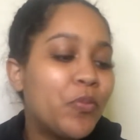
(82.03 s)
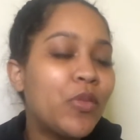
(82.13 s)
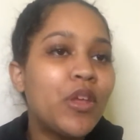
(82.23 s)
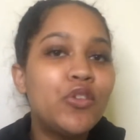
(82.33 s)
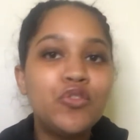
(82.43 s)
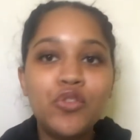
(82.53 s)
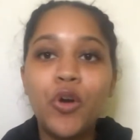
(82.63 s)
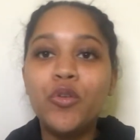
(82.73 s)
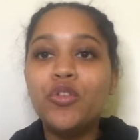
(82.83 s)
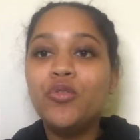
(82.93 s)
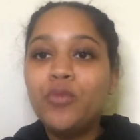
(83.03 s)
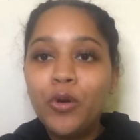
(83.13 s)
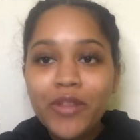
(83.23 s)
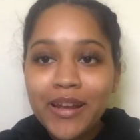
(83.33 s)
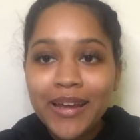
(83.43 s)
So you roll the
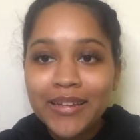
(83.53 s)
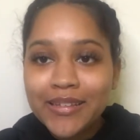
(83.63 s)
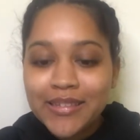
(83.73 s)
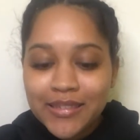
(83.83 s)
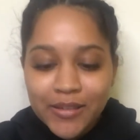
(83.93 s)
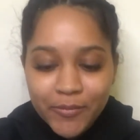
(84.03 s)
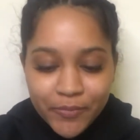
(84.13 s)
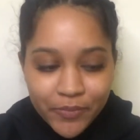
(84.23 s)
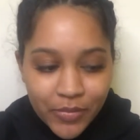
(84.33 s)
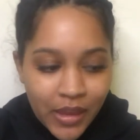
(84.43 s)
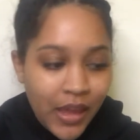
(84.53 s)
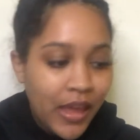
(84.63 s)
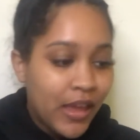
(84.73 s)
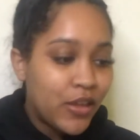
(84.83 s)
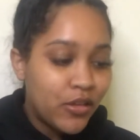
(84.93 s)
dice,
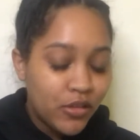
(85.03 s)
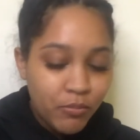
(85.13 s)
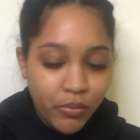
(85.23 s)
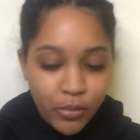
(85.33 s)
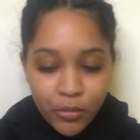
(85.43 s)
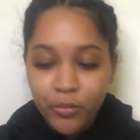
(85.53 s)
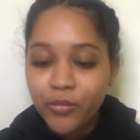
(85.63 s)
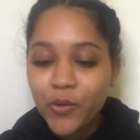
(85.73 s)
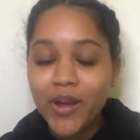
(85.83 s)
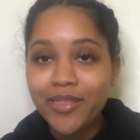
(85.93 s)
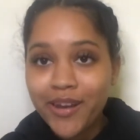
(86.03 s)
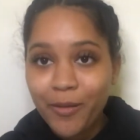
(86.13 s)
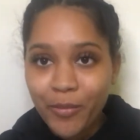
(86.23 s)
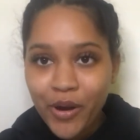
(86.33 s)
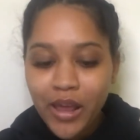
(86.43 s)
boom, you get the number,
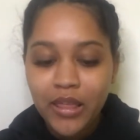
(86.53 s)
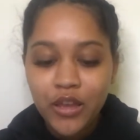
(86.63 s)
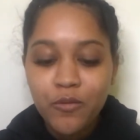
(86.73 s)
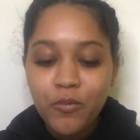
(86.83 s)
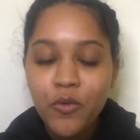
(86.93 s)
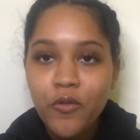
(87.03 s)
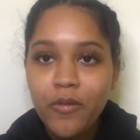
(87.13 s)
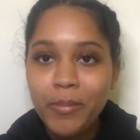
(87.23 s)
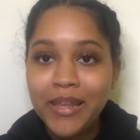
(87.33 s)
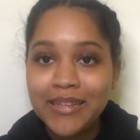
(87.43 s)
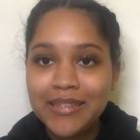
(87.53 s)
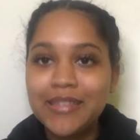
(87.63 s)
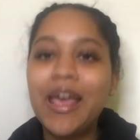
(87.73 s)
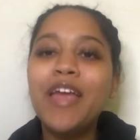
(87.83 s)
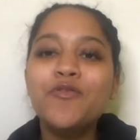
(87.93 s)
and then you move places.
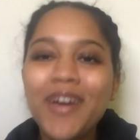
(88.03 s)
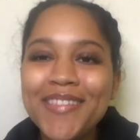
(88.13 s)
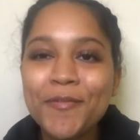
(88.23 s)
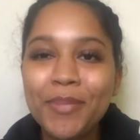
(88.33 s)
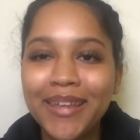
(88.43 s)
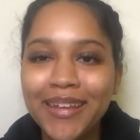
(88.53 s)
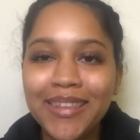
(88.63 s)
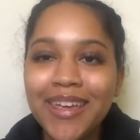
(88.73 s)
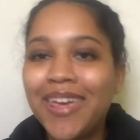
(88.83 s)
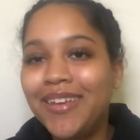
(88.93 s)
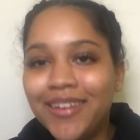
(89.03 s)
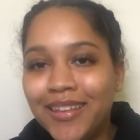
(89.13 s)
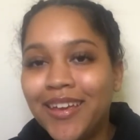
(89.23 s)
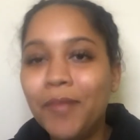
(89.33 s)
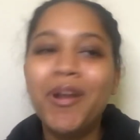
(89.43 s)
You guys have played Candyland,
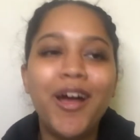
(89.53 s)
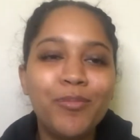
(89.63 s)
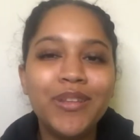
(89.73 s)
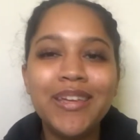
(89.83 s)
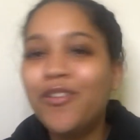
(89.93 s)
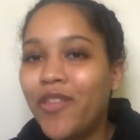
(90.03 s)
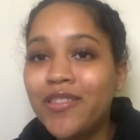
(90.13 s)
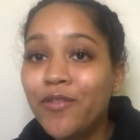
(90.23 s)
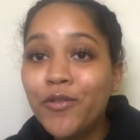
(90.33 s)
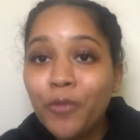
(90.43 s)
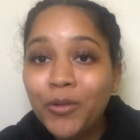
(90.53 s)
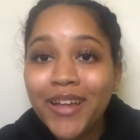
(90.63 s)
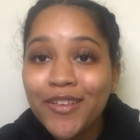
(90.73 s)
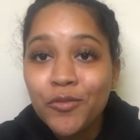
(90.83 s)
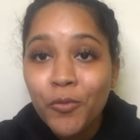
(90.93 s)
Monopoly, and all that stuff. You roll dice, you
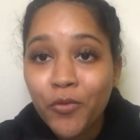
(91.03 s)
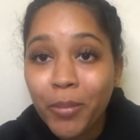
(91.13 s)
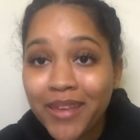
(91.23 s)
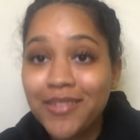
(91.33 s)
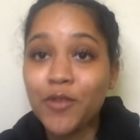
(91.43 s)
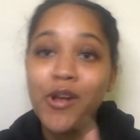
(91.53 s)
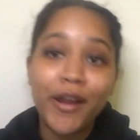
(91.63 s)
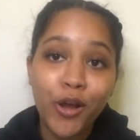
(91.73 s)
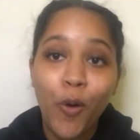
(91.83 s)
move the places that you gotta go.